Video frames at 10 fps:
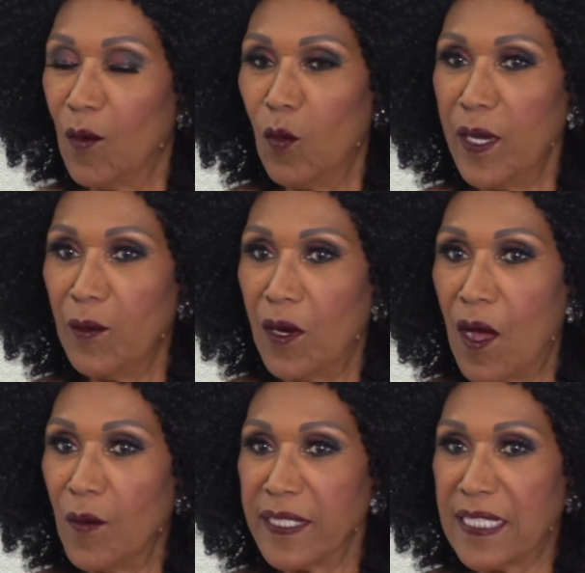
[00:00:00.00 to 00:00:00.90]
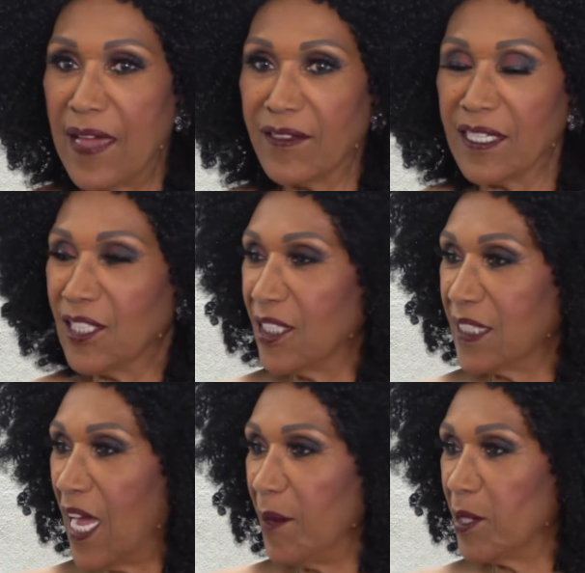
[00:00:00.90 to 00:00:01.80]
we were always having a
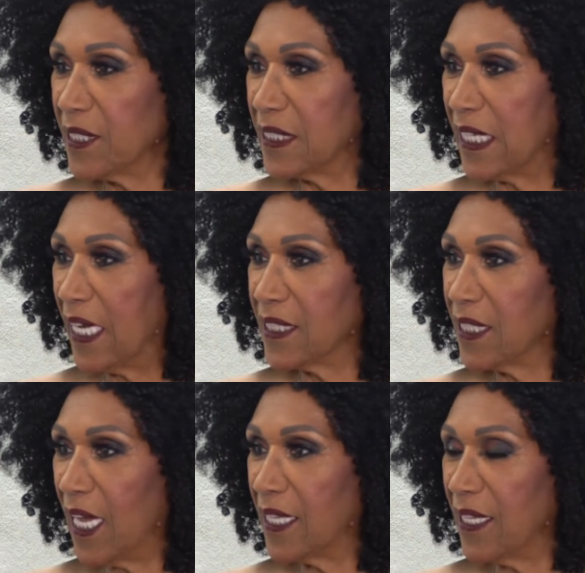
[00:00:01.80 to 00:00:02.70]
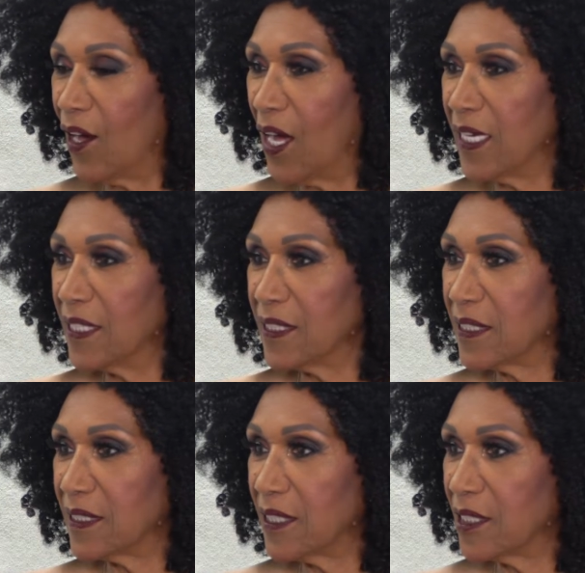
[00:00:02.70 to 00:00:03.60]
good time on stage and the
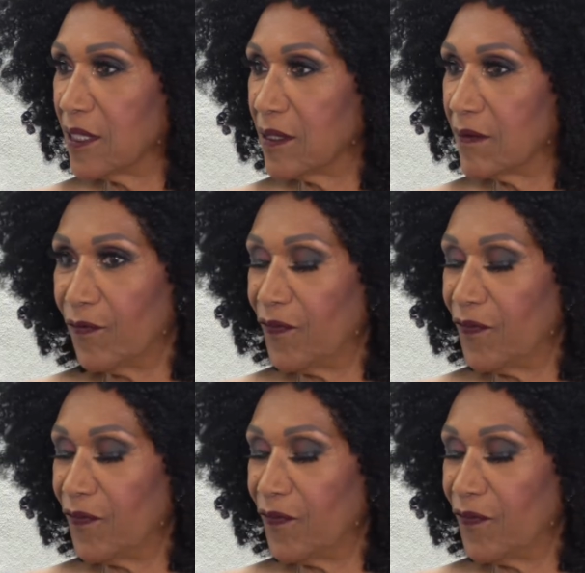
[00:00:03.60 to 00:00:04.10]
audience just